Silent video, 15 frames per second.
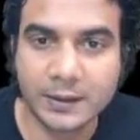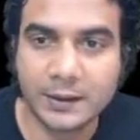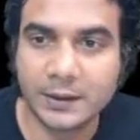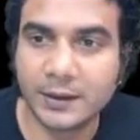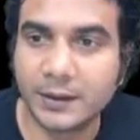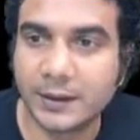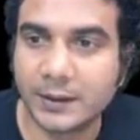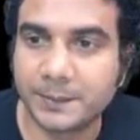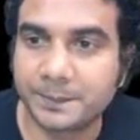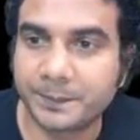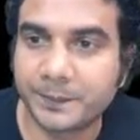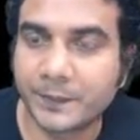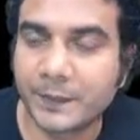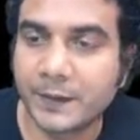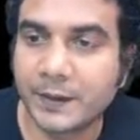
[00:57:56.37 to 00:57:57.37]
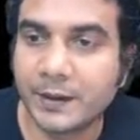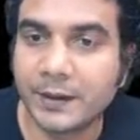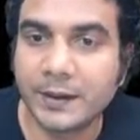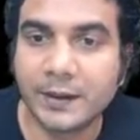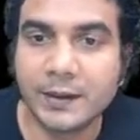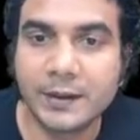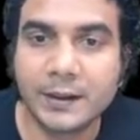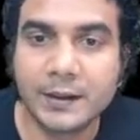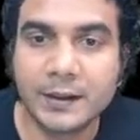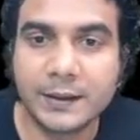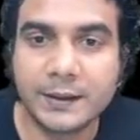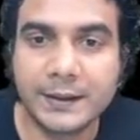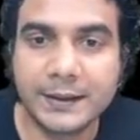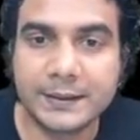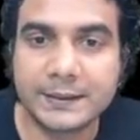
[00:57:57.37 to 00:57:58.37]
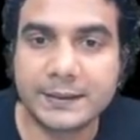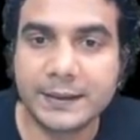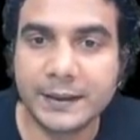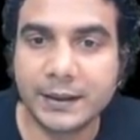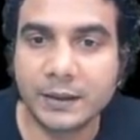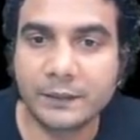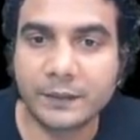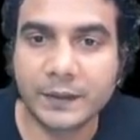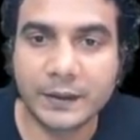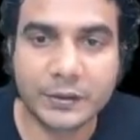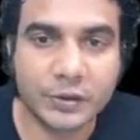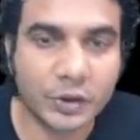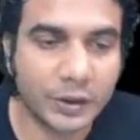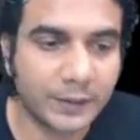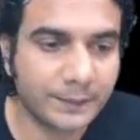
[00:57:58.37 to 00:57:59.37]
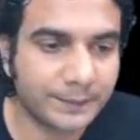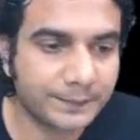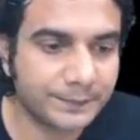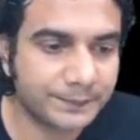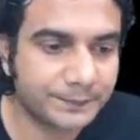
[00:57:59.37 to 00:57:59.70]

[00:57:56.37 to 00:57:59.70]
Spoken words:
um, this signum function